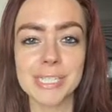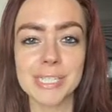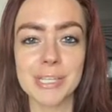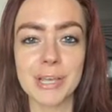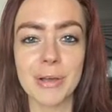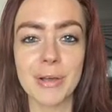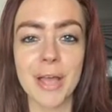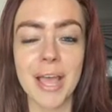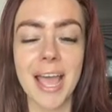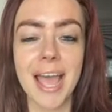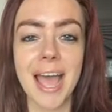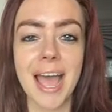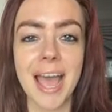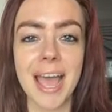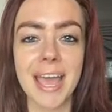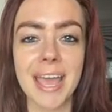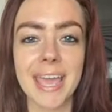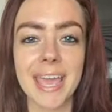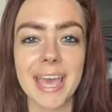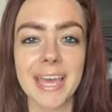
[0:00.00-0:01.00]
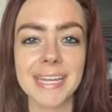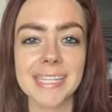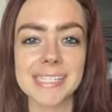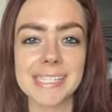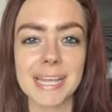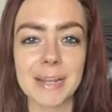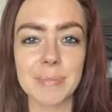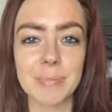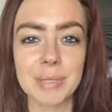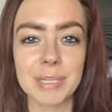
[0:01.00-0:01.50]
So I had to
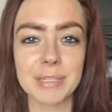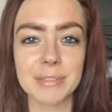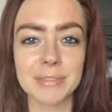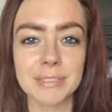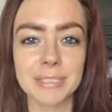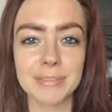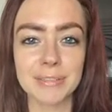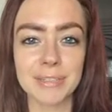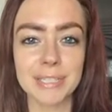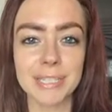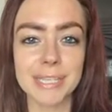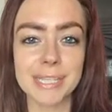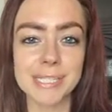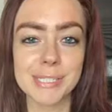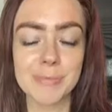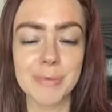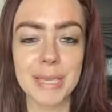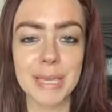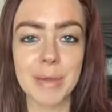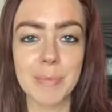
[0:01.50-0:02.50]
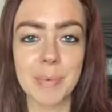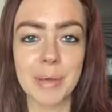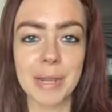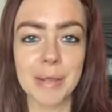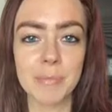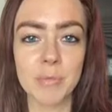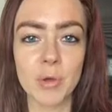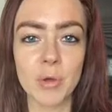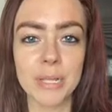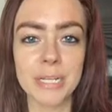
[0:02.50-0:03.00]
set up a little differently this week, but
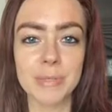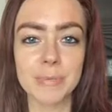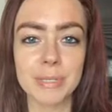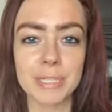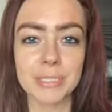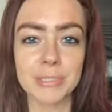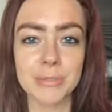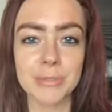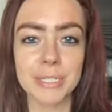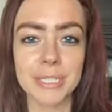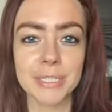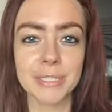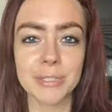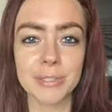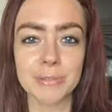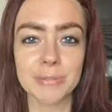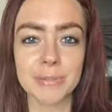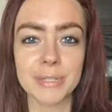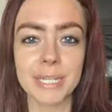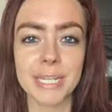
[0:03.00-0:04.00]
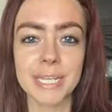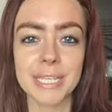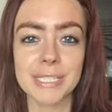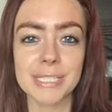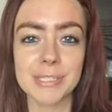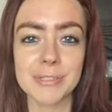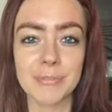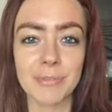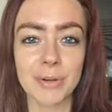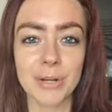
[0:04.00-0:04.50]
I'm going to be doing your
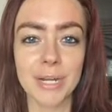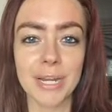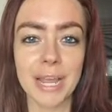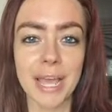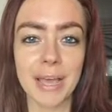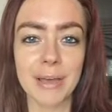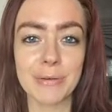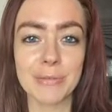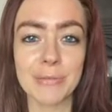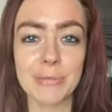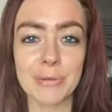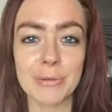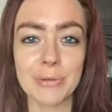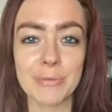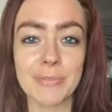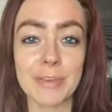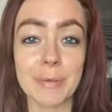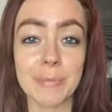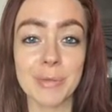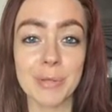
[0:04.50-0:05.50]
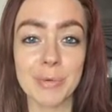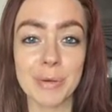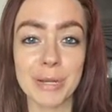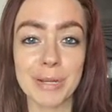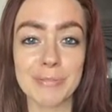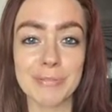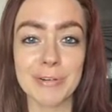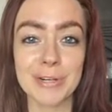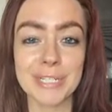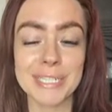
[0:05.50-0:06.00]
readings for now through
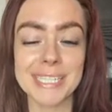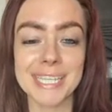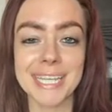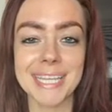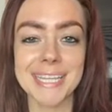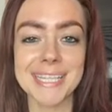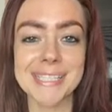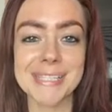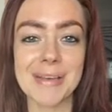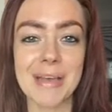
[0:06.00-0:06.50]
February 14th.